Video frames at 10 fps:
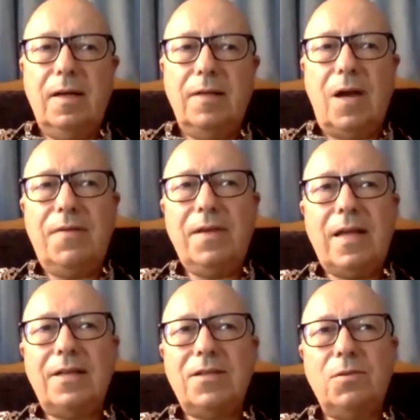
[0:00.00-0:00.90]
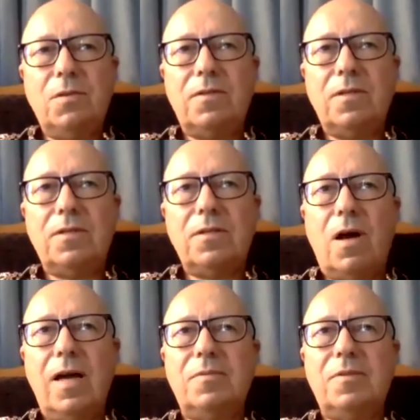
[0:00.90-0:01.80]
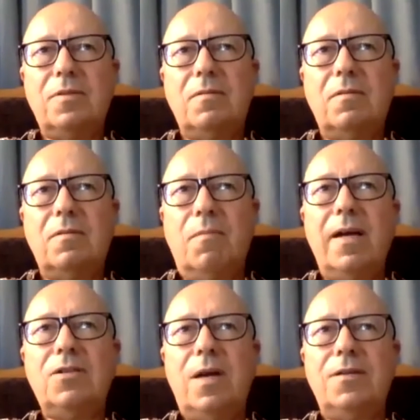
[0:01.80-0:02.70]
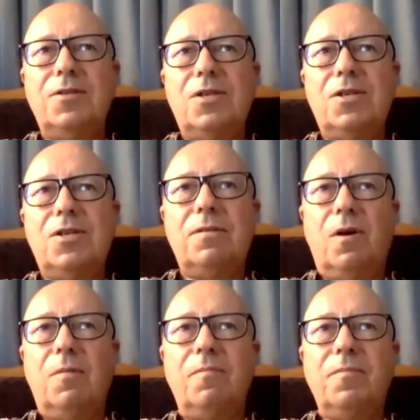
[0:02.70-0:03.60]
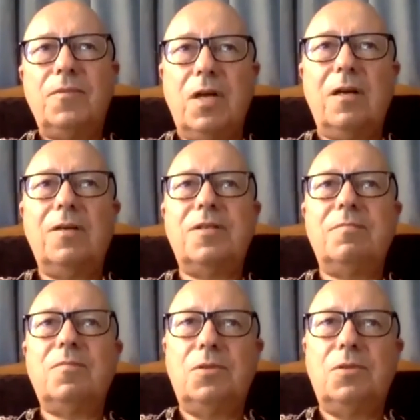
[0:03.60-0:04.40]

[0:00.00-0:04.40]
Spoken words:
So I think that sort of describes my transition from journalism